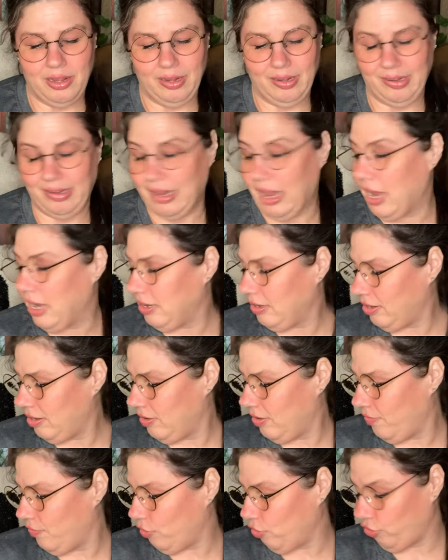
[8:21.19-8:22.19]
scent
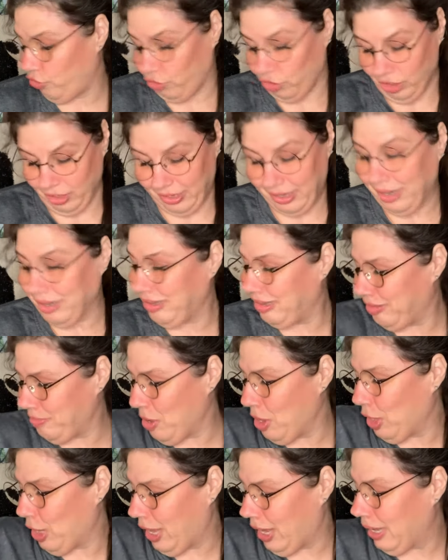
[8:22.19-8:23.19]
for sure. It does
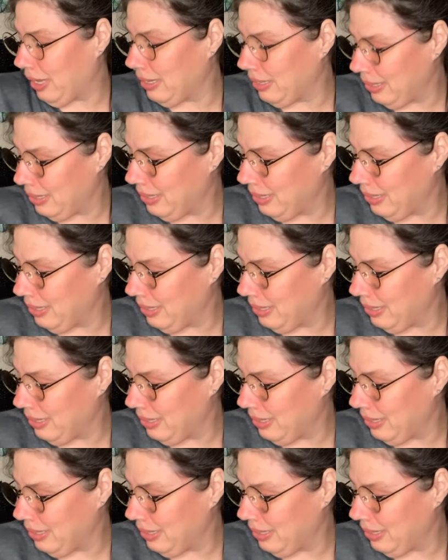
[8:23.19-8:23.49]
smell like